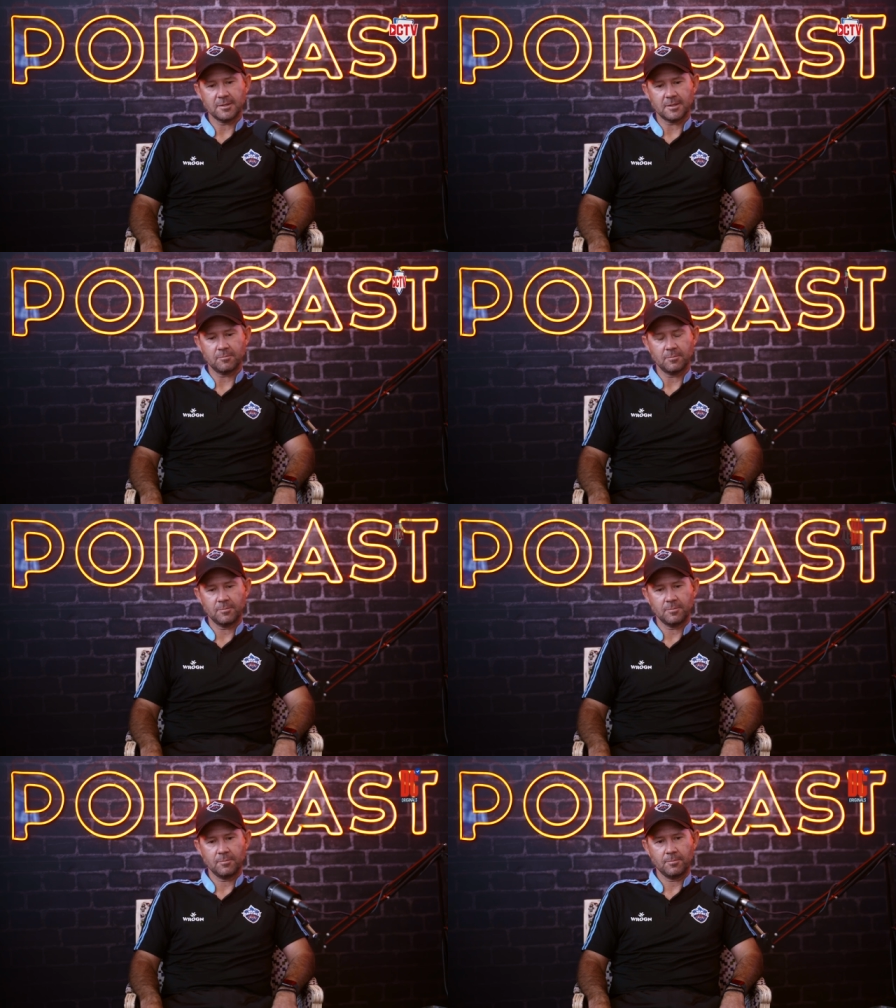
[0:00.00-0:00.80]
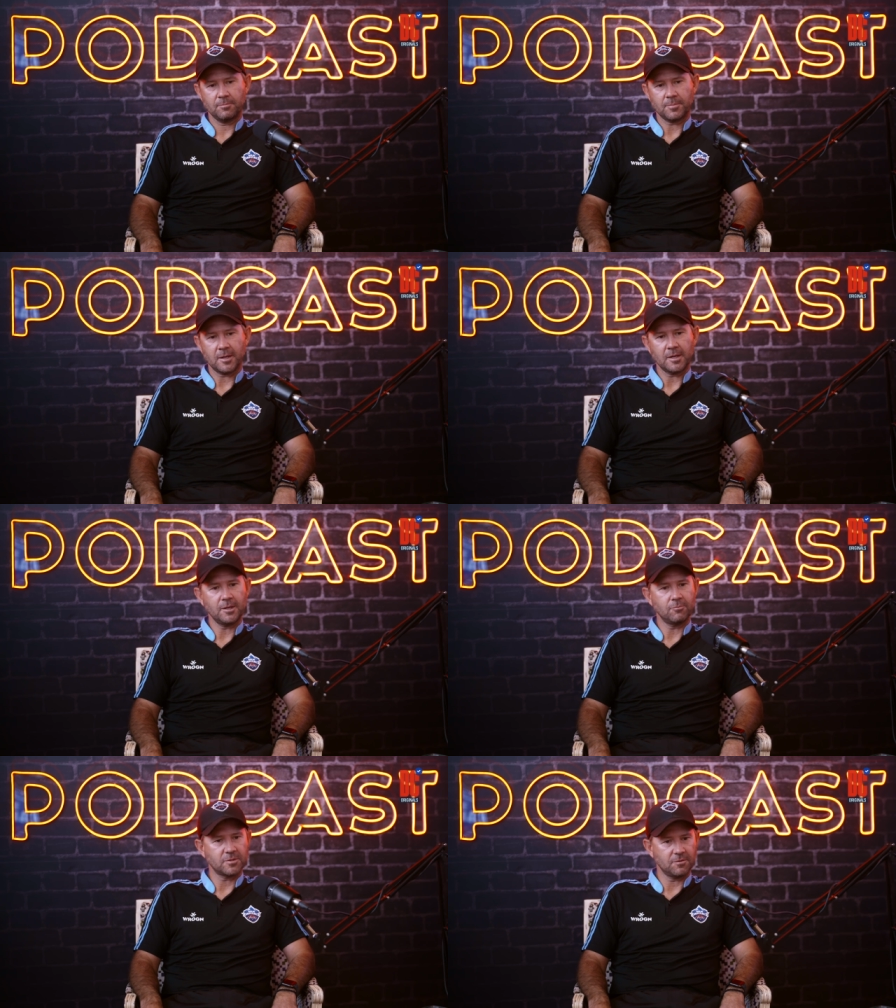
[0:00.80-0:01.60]
Um, but
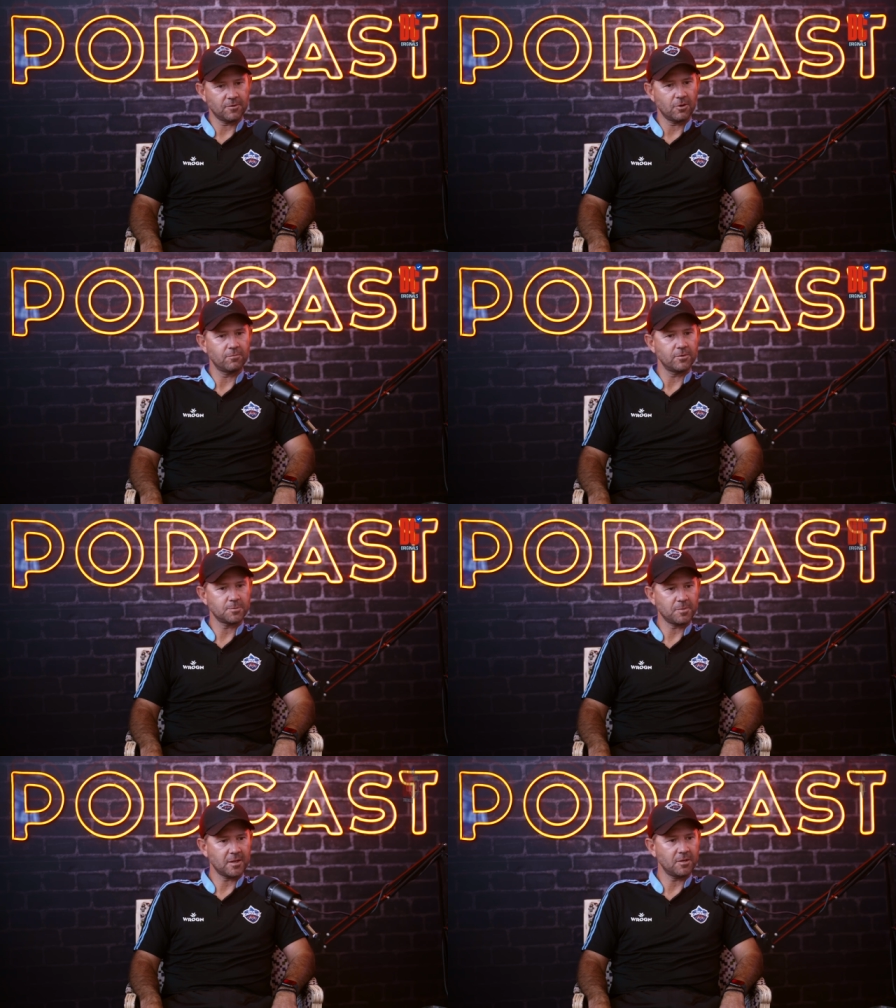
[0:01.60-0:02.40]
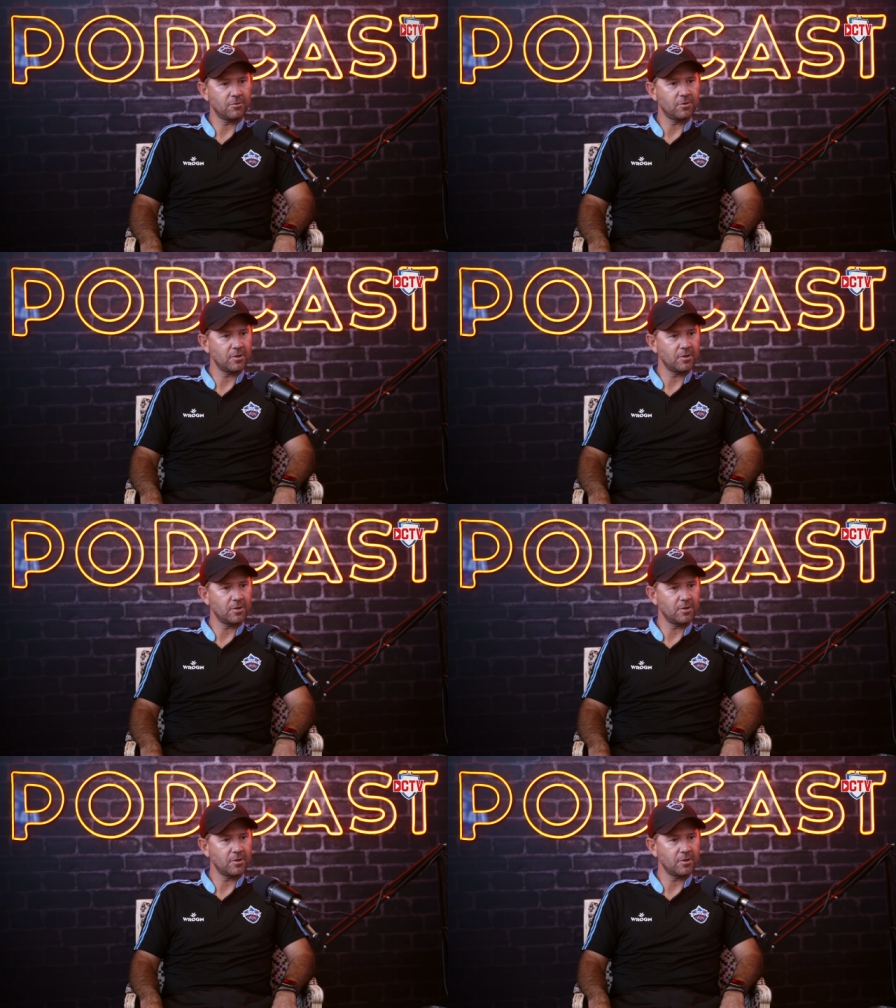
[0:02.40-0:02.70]
he was involved with us back here in,